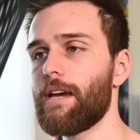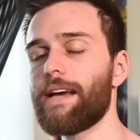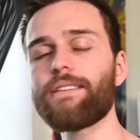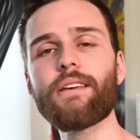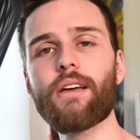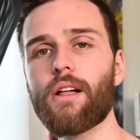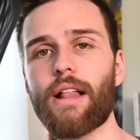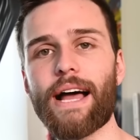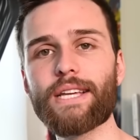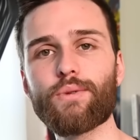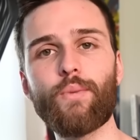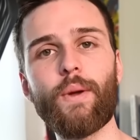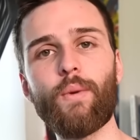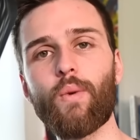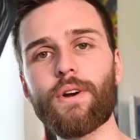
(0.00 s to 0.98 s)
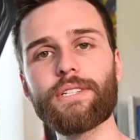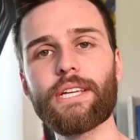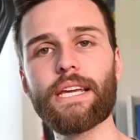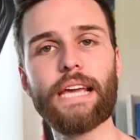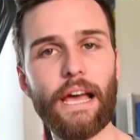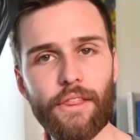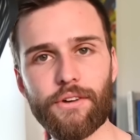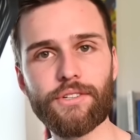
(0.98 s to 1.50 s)
As a class, we worked
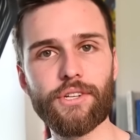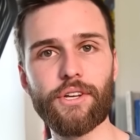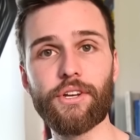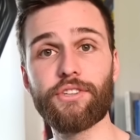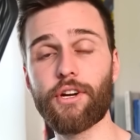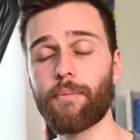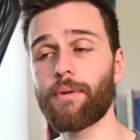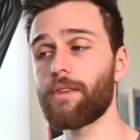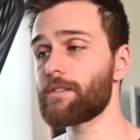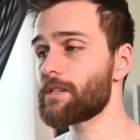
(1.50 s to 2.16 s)
together to determine the